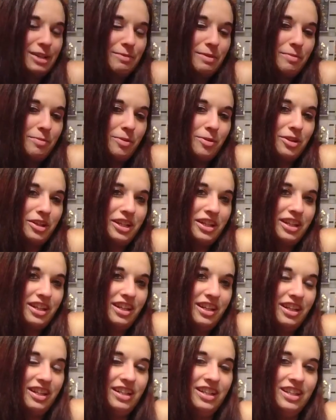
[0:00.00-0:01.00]
to be born.
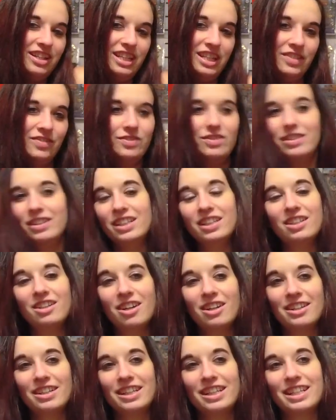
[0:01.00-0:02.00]
Evil
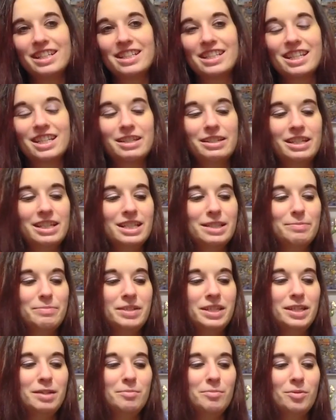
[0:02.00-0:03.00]
incarnate is
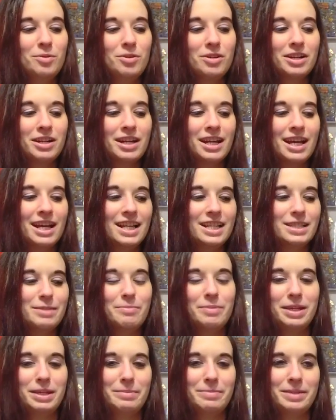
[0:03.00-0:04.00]
being born as a
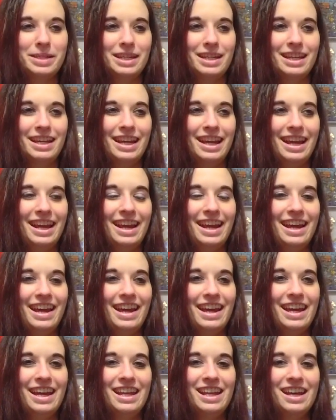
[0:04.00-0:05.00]
baby,
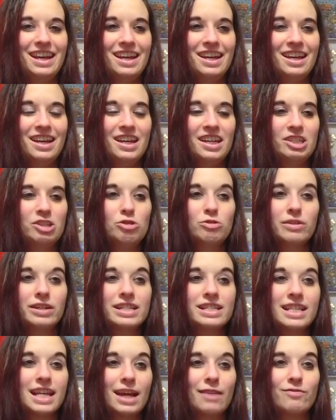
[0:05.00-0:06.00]
and you
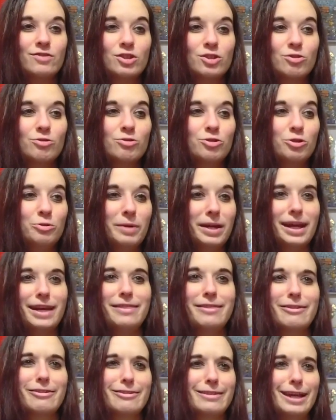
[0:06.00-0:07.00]
guys have to go do it.
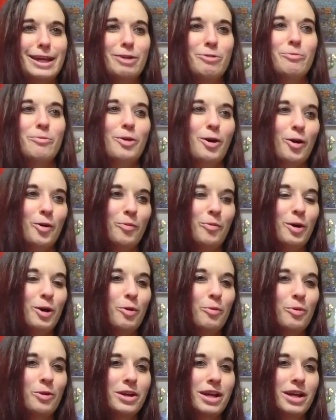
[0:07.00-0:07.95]
And they're like, whoa, whoa, we're